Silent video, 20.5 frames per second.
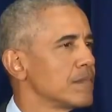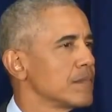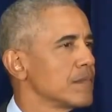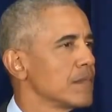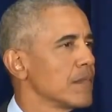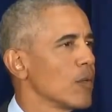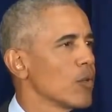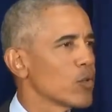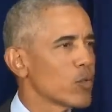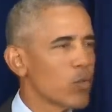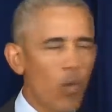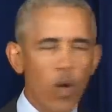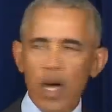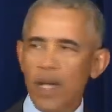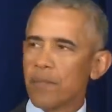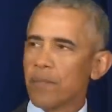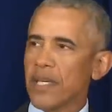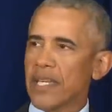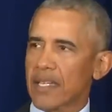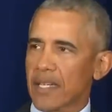It was
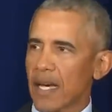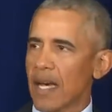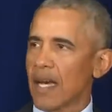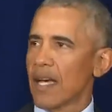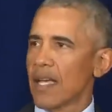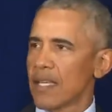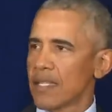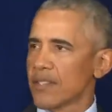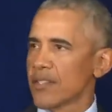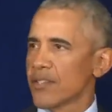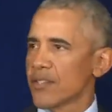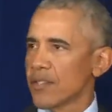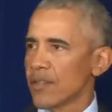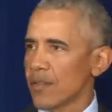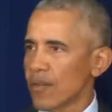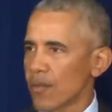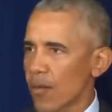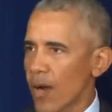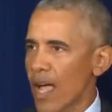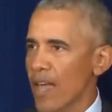won because
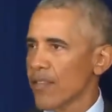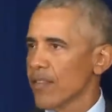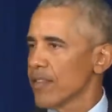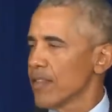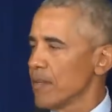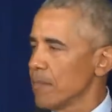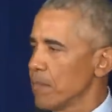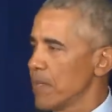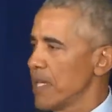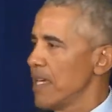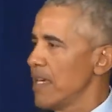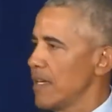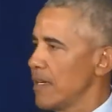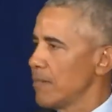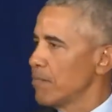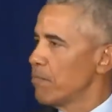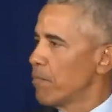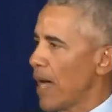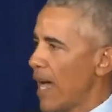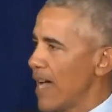rather than be
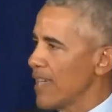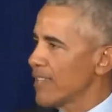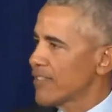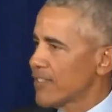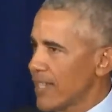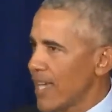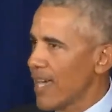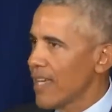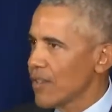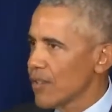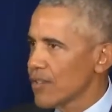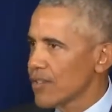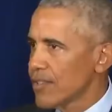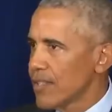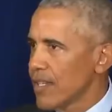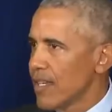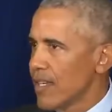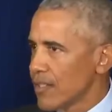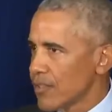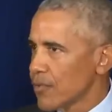bystanders
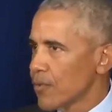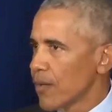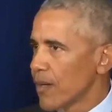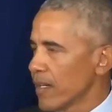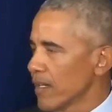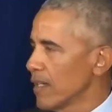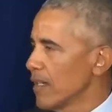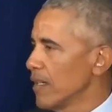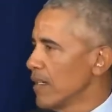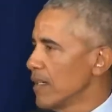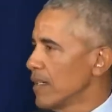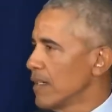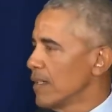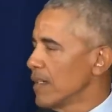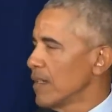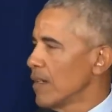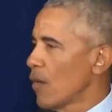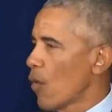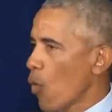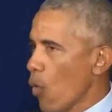to history,
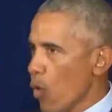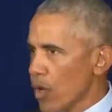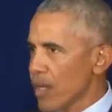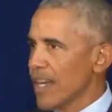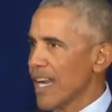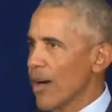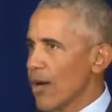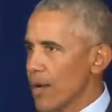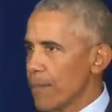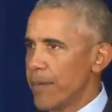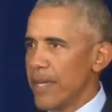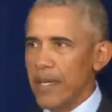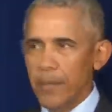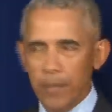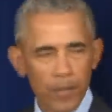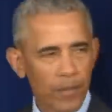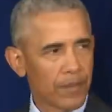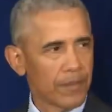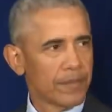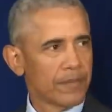ordinary
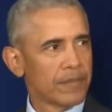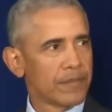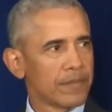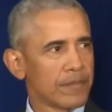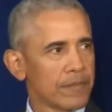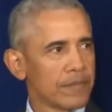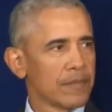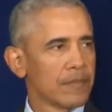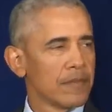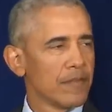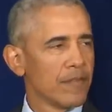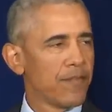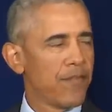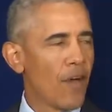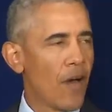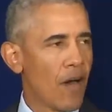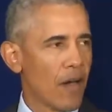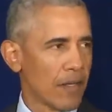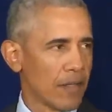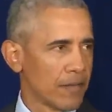people
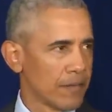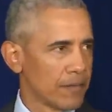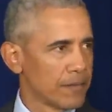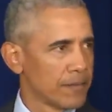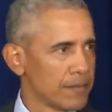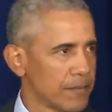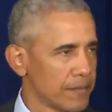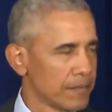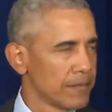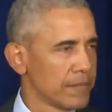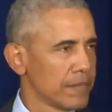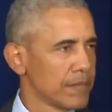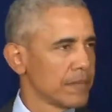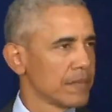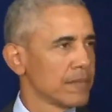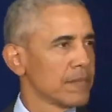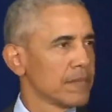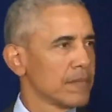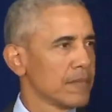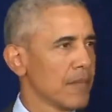fought
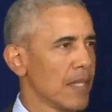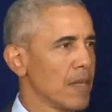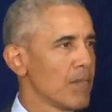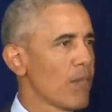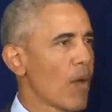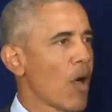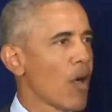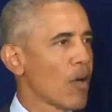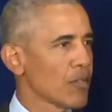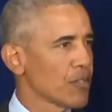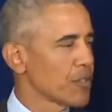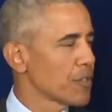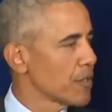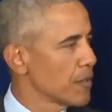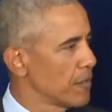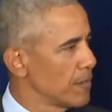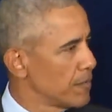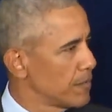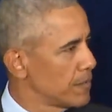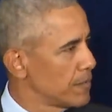and marched
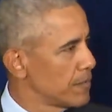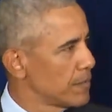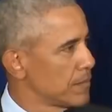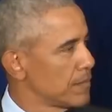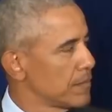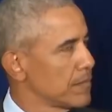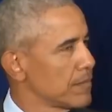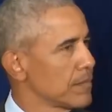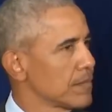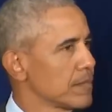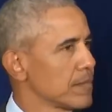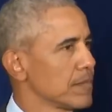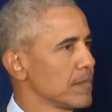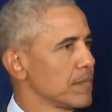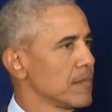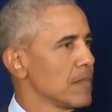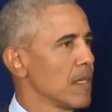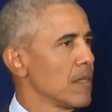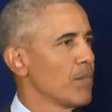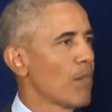
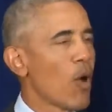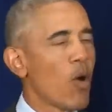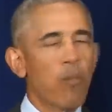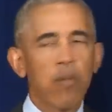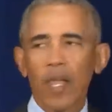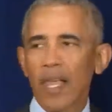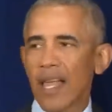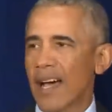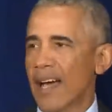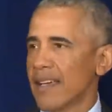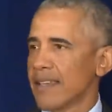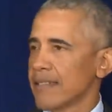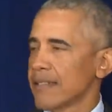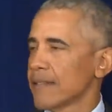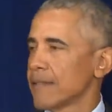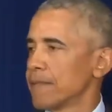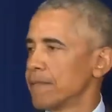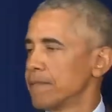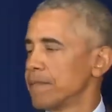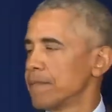and mobilized
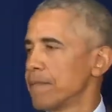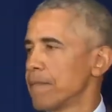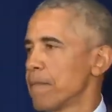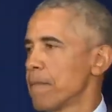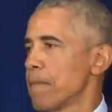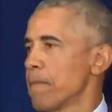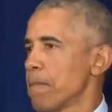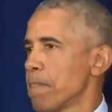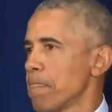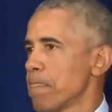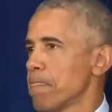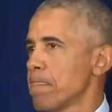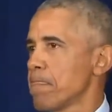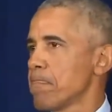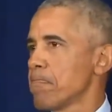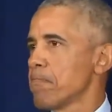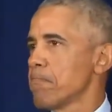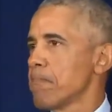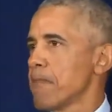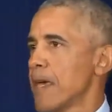
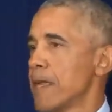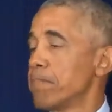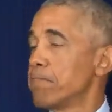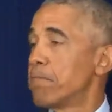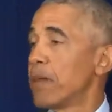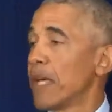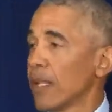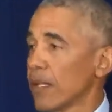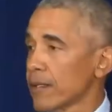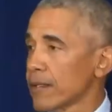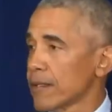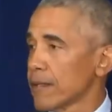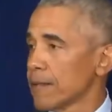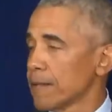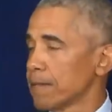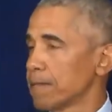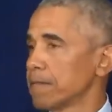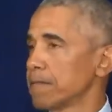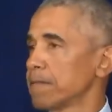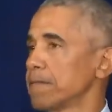and built
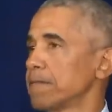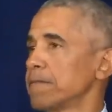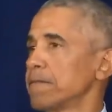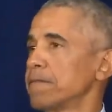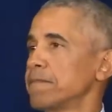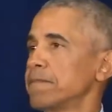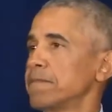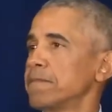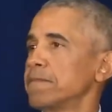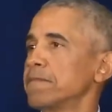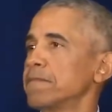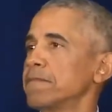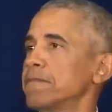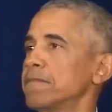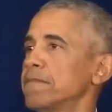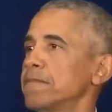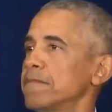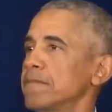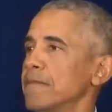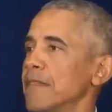
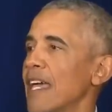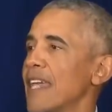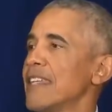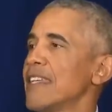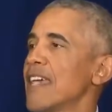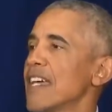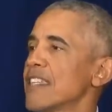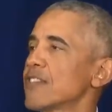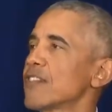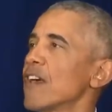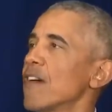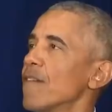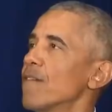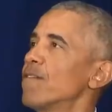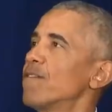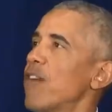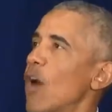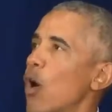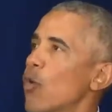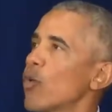and, yes,
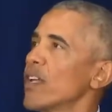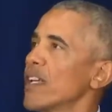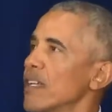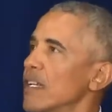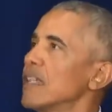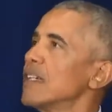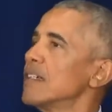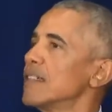voted